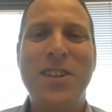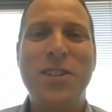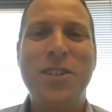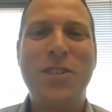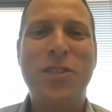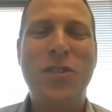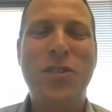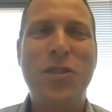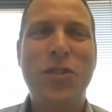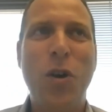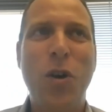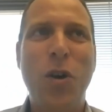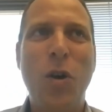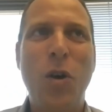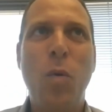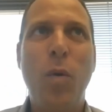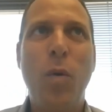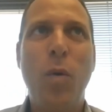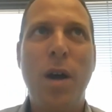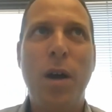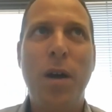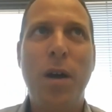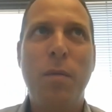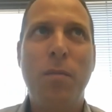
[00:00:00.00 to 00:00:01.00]
So
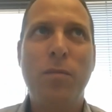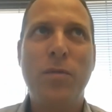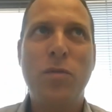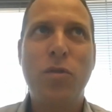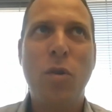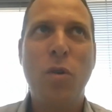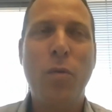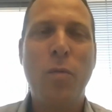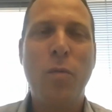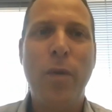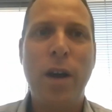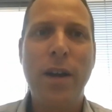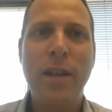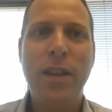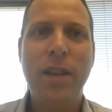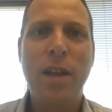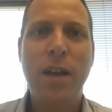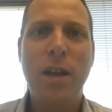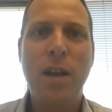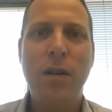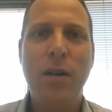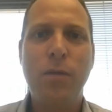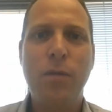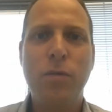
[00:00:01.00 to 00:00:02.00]
right
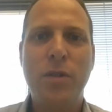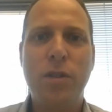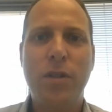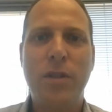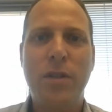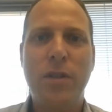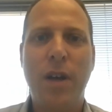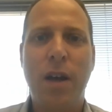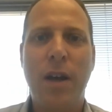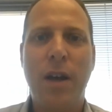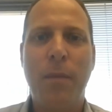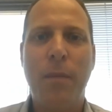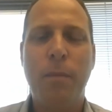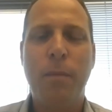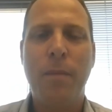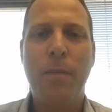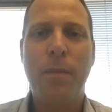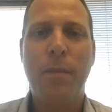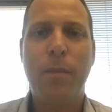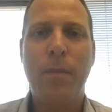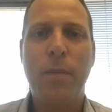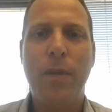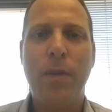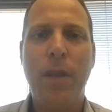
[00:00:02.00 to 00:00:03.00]
now,
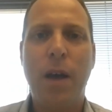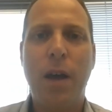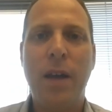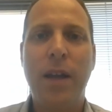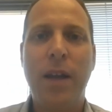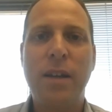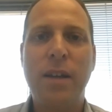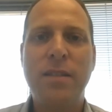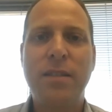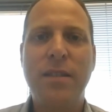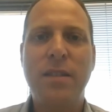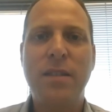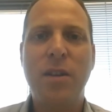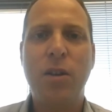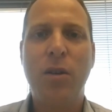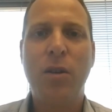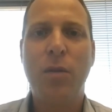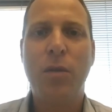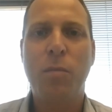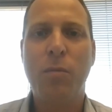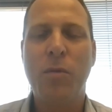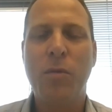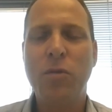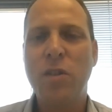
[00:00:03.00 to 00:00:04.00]
I guess, you
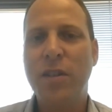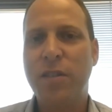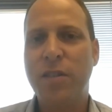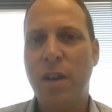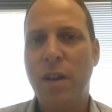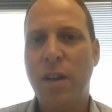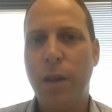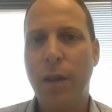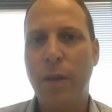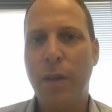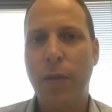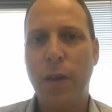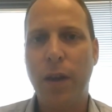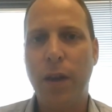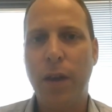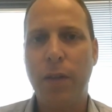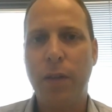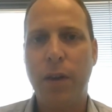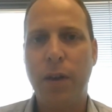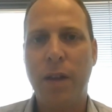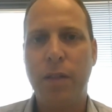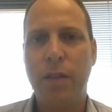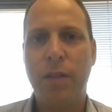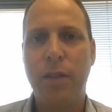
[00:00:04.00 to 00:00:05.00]
know, the most exciting thing
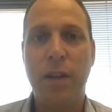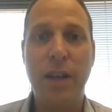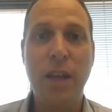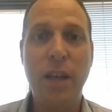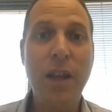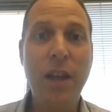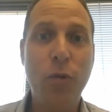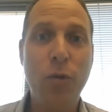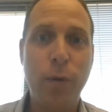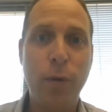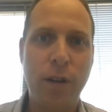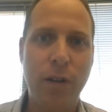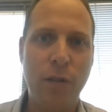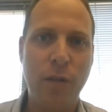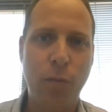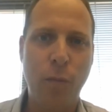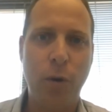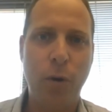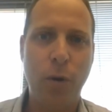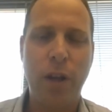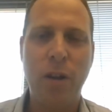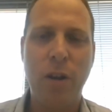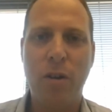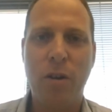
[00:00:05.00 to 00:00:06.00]
that Intuit is
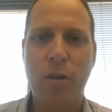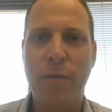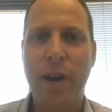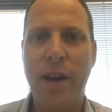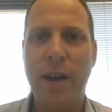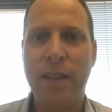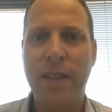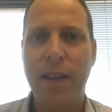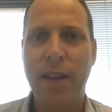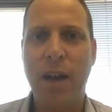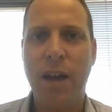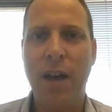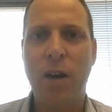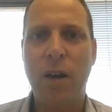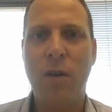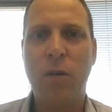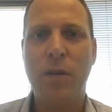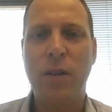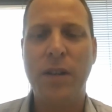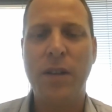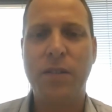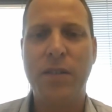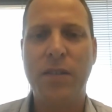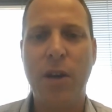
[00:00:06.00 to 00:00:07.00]
working on right
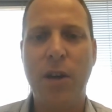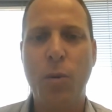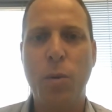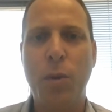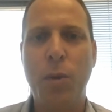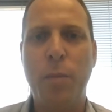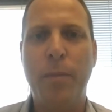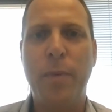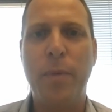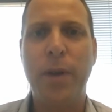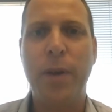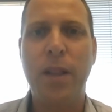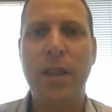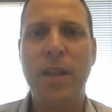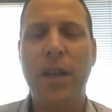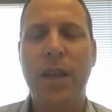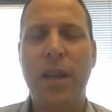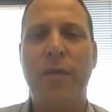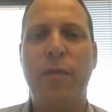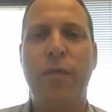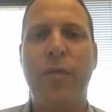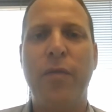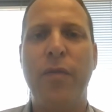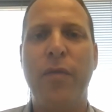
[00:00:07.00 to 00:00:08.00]
now is actually building
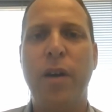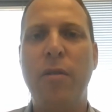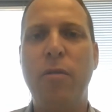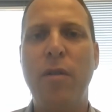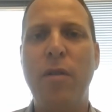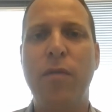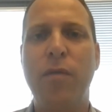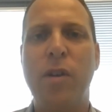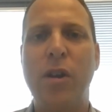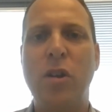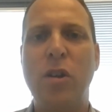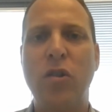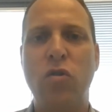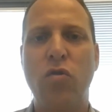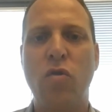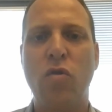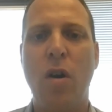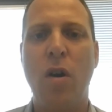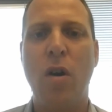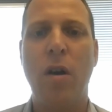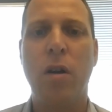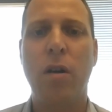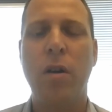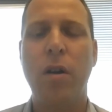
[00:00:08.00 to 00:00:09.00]
a very, very
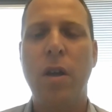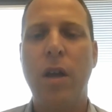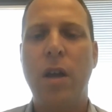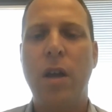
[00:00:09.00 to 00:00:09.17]
strong